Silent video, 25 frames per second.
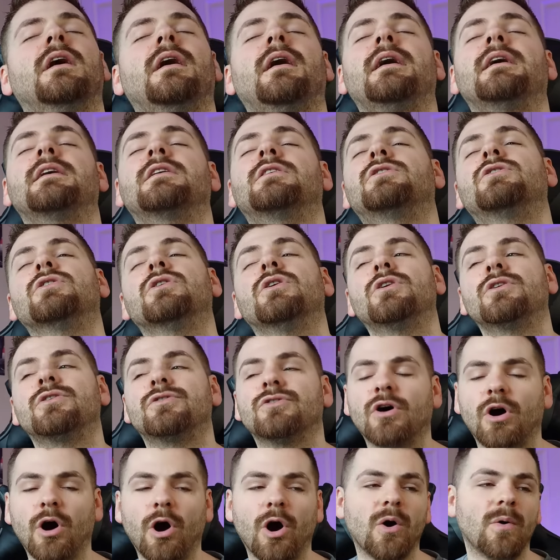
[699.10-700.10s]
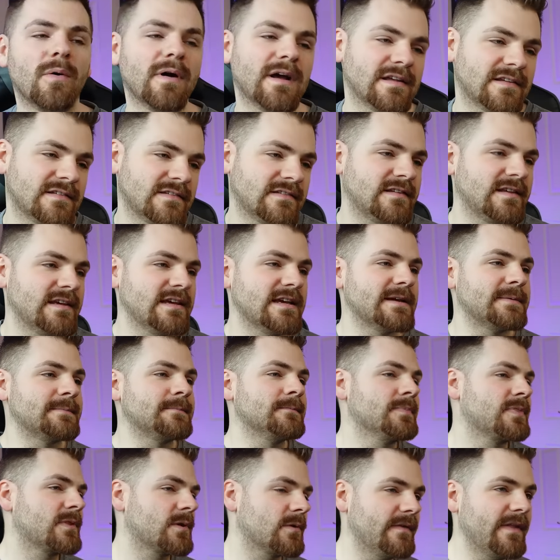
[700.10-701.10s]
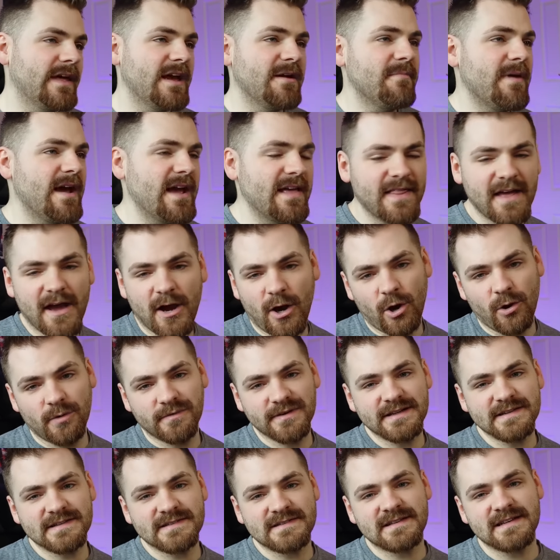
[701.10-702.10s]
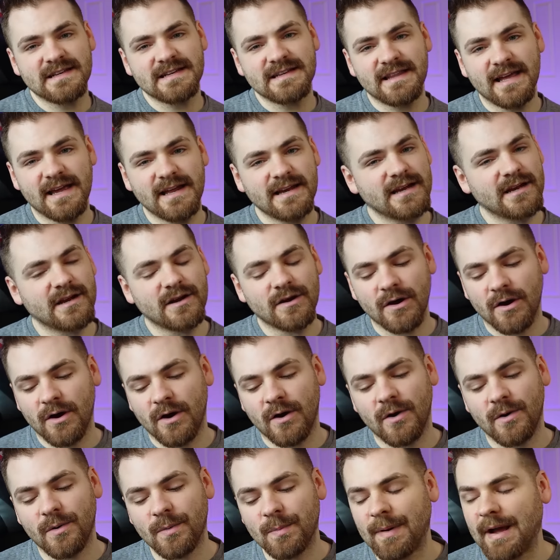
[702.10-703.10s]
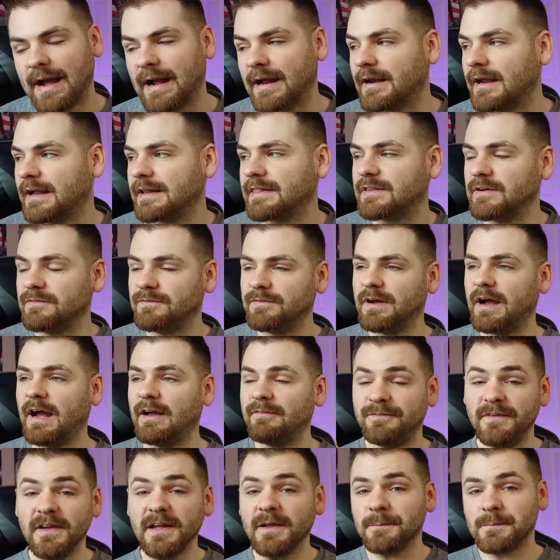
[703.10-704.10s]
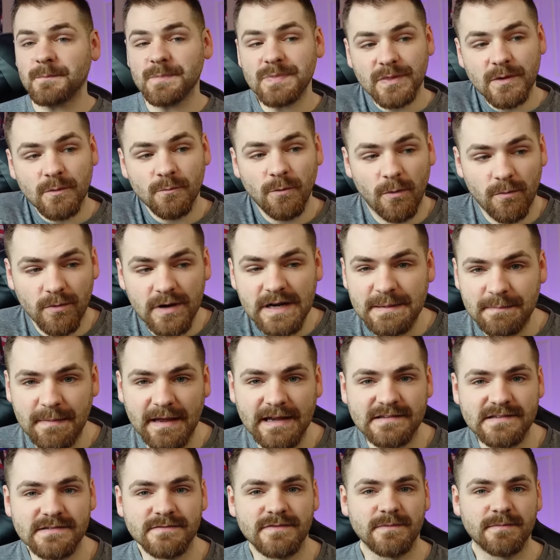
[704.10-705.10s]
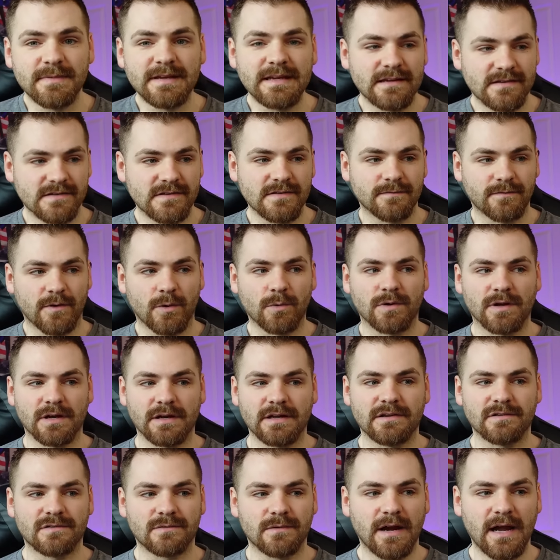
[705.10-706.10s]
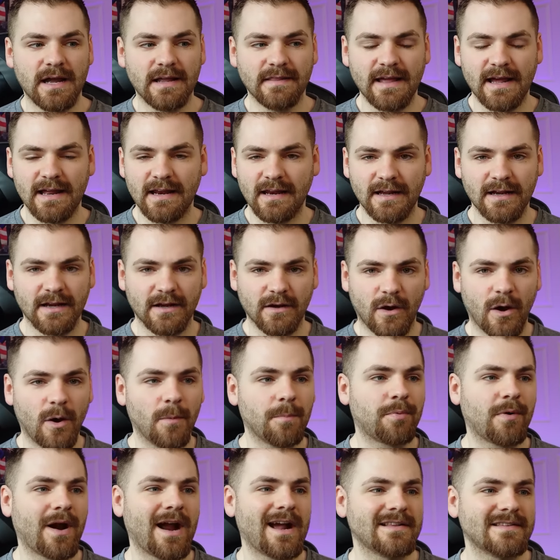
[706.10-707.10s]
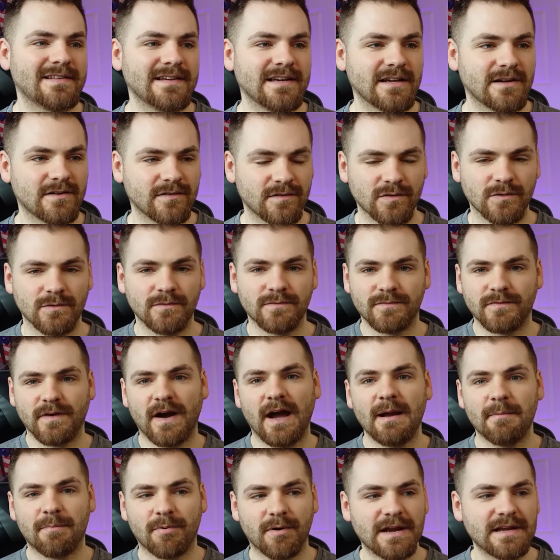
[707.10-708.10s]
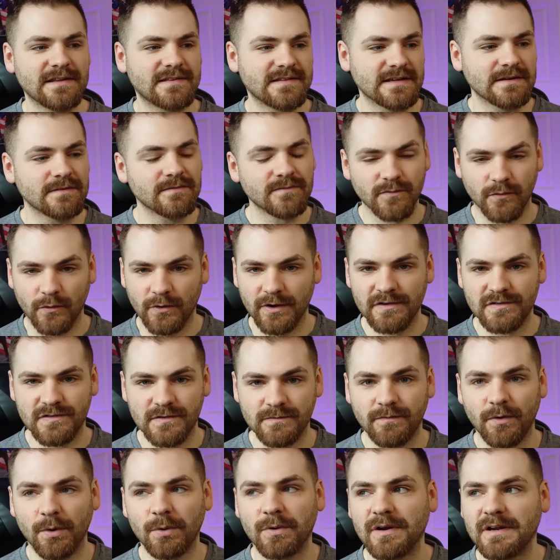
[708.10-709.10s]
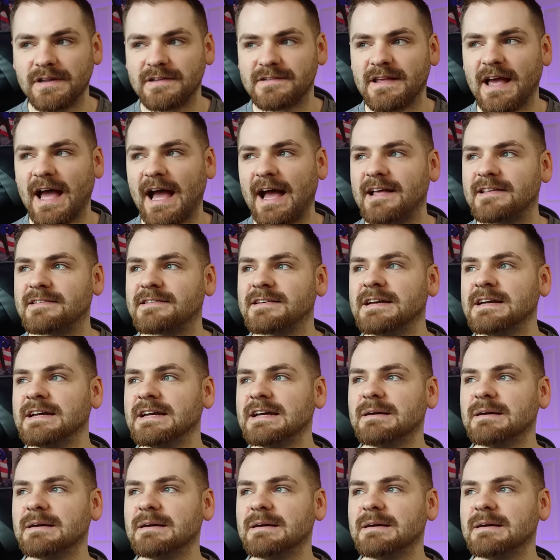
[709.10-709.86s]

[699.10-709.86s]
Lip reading: a good OST. When they made that OST, they did not hold back. Like, I think what really makes it for me is the vocalist, right? That, like, operatic, sort of vibrating voice the vocalist has.